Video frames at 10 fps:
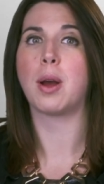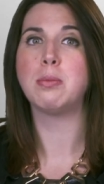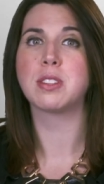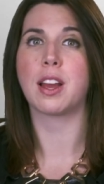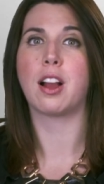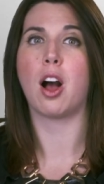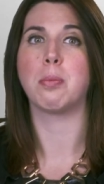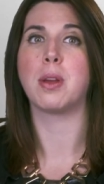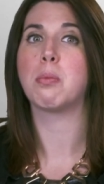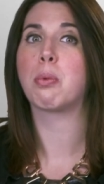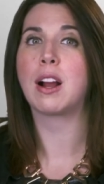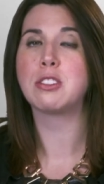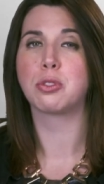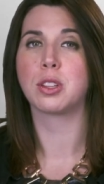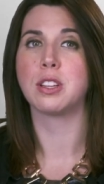website copy,
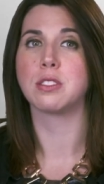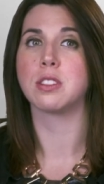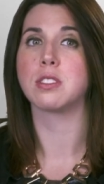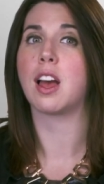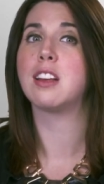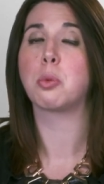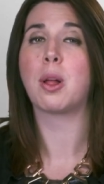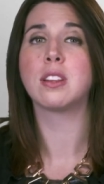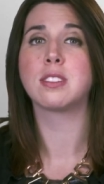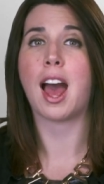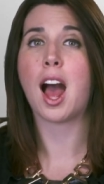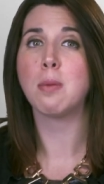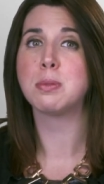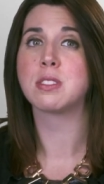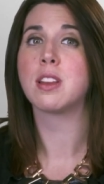press releases, as well as
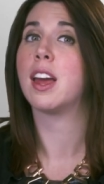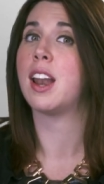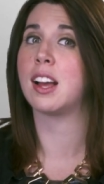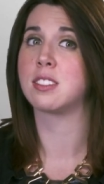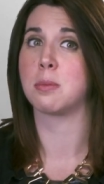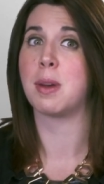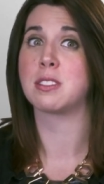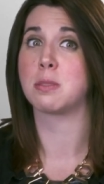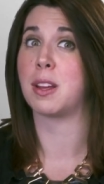apps and SMS